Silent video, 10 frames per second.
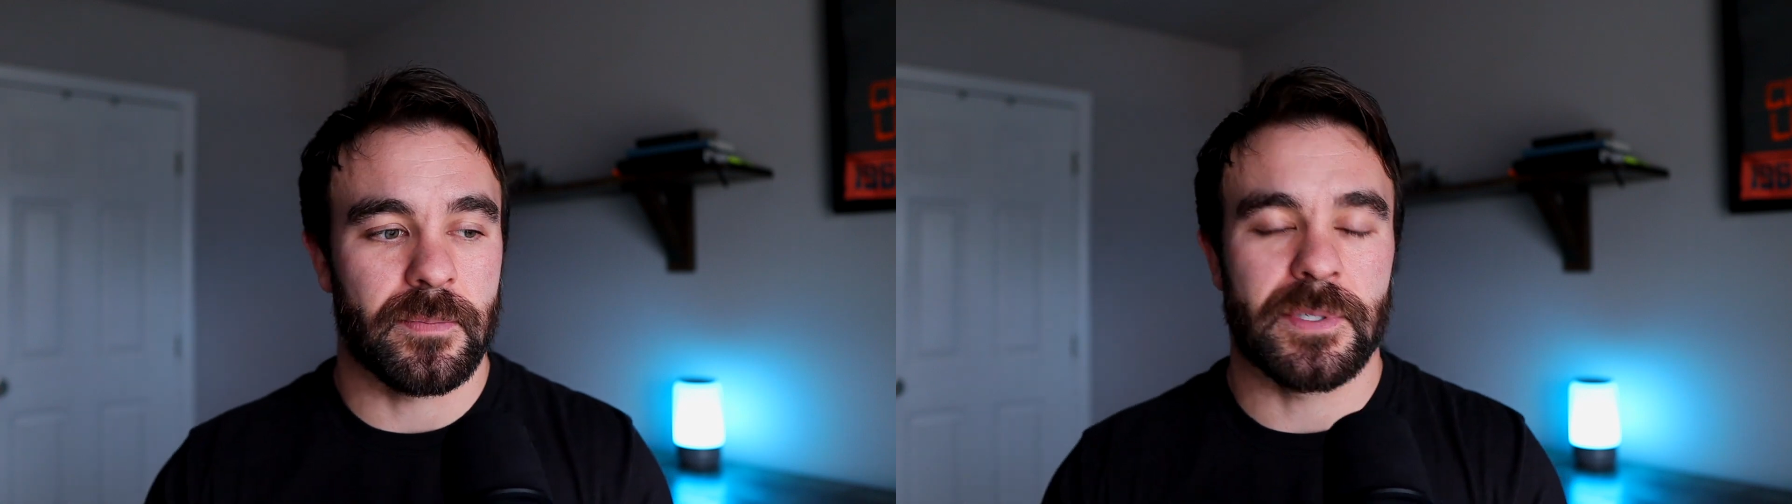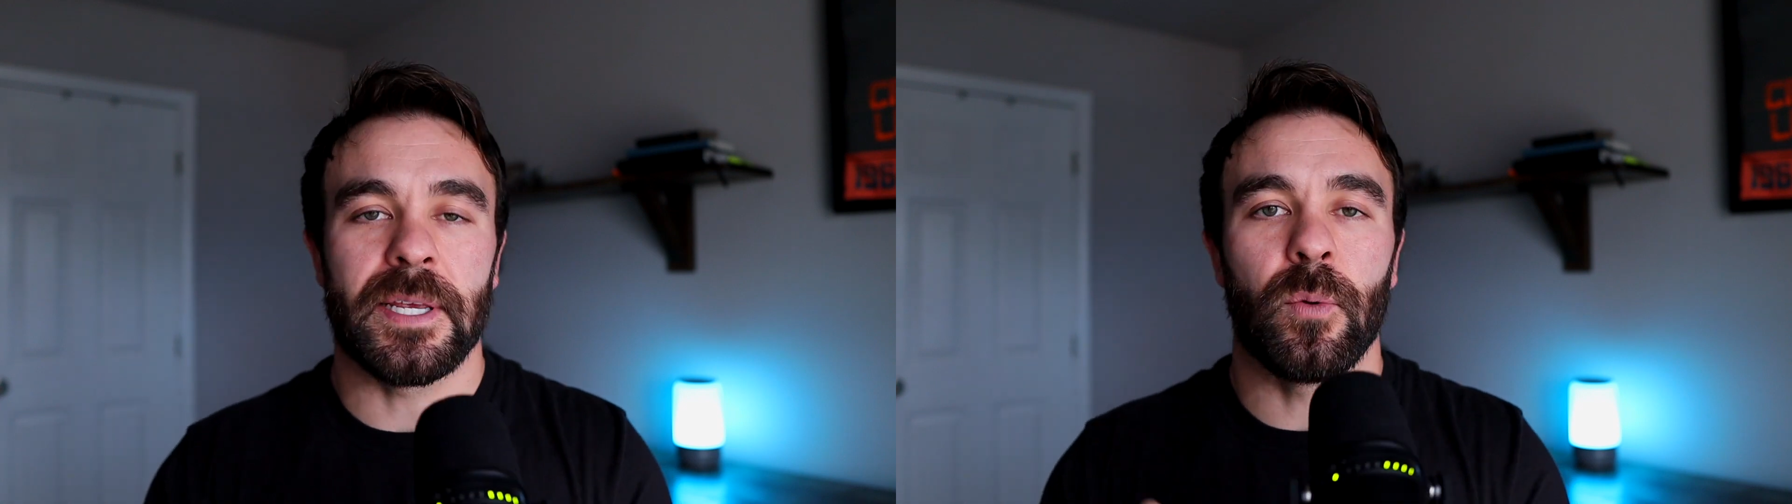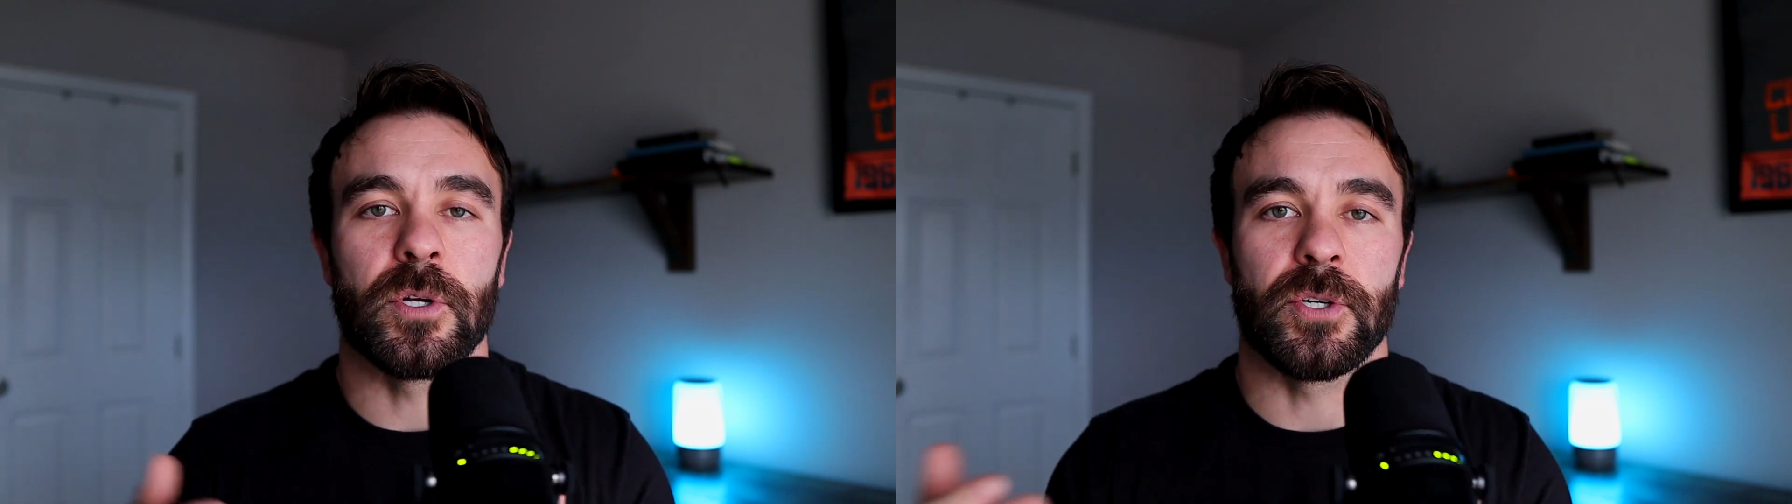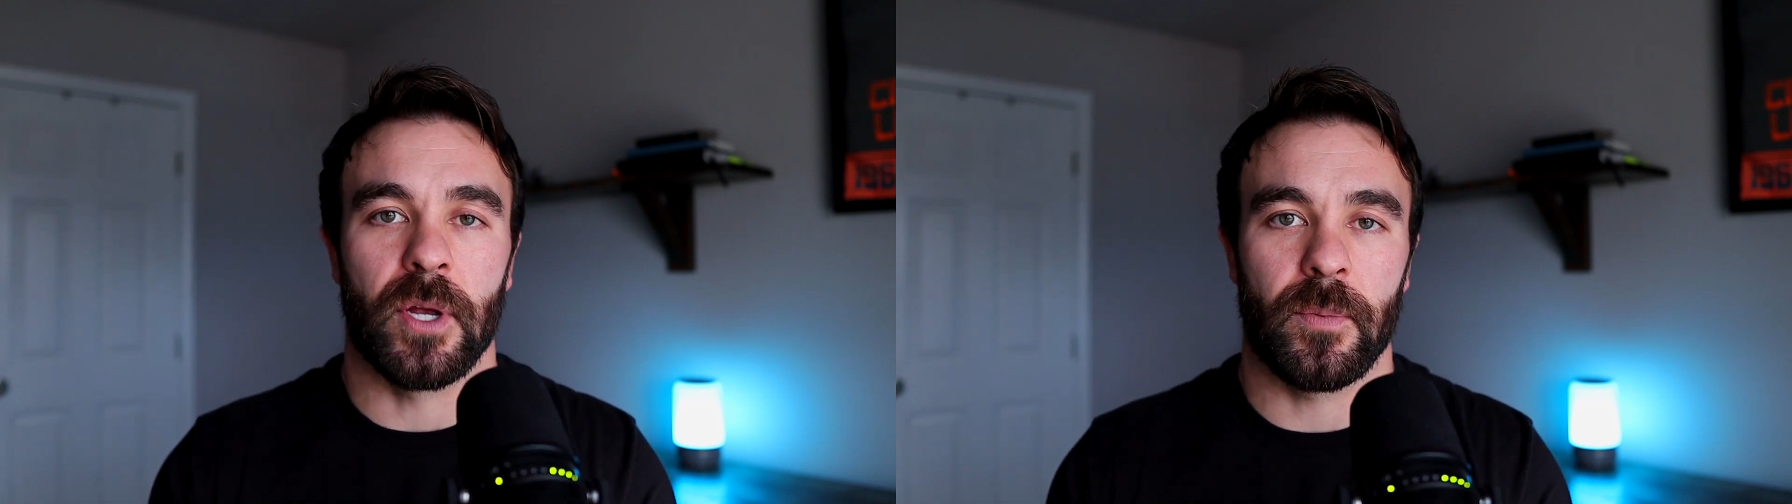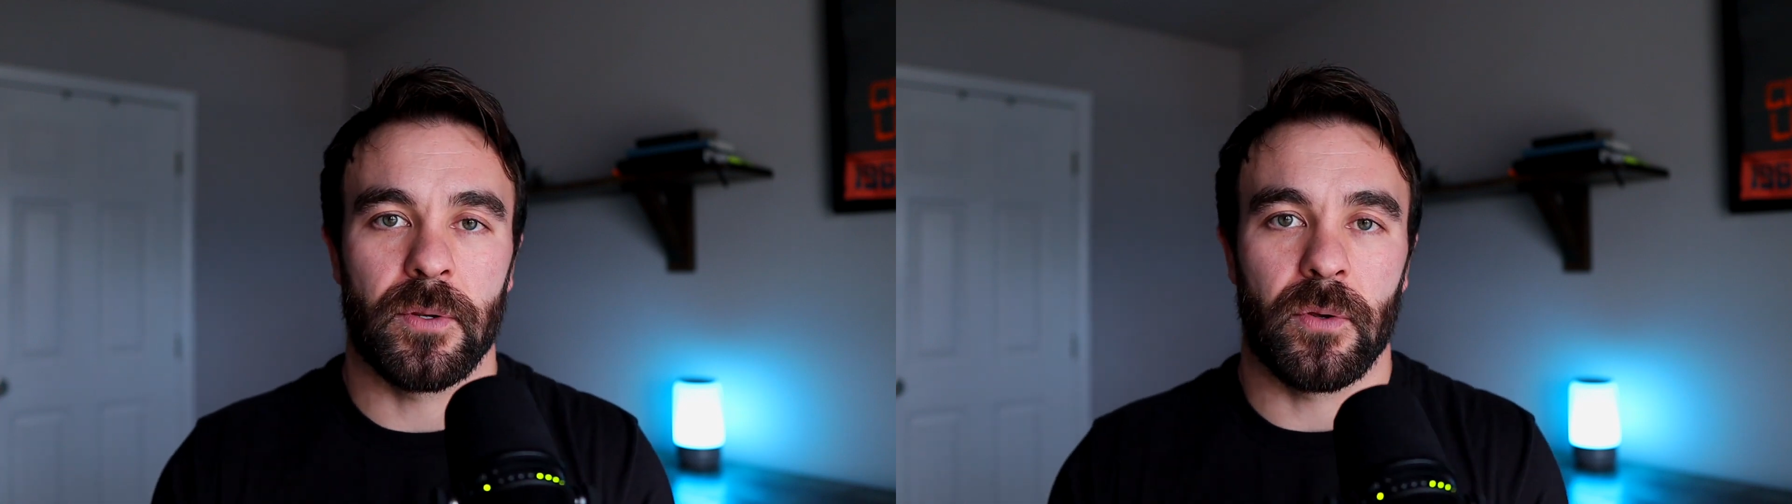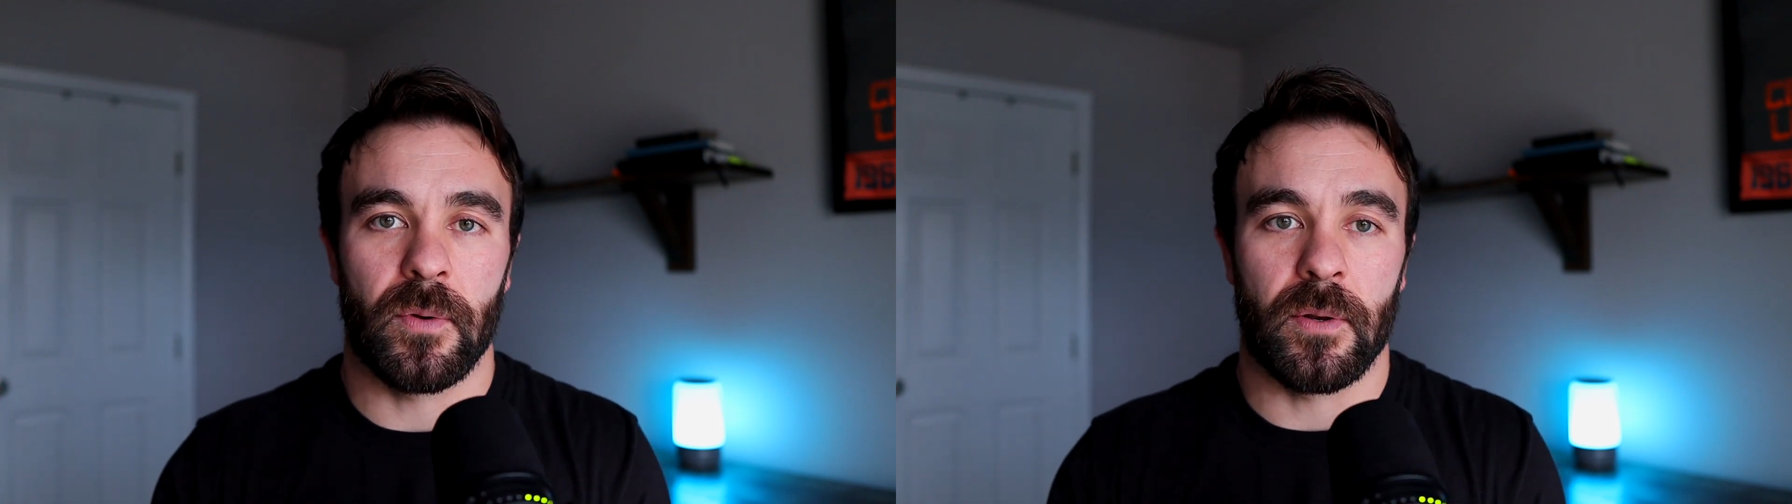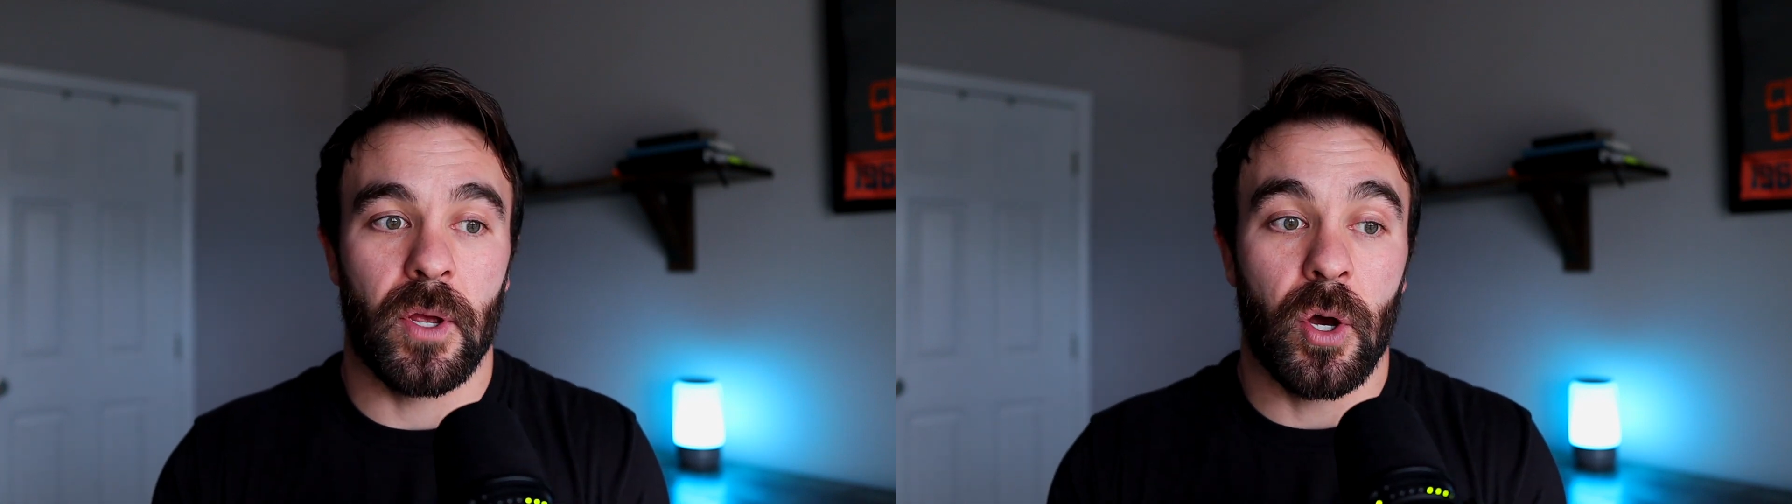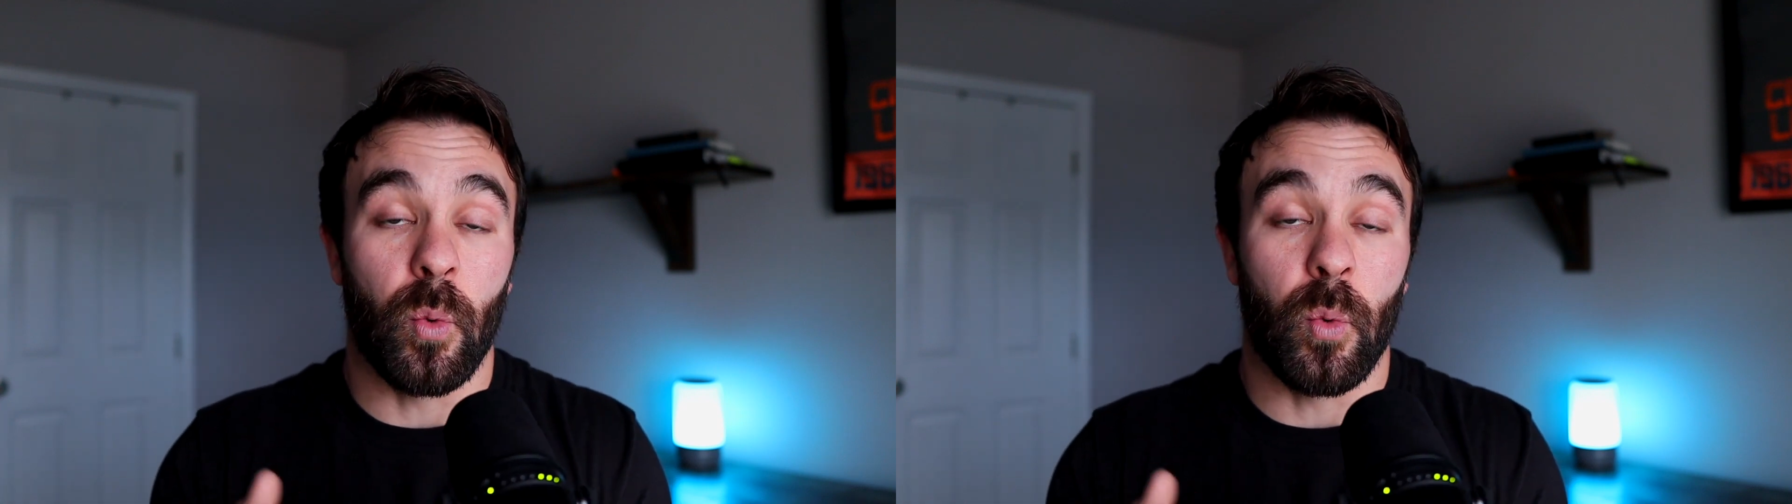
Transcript: seeing what you're up to and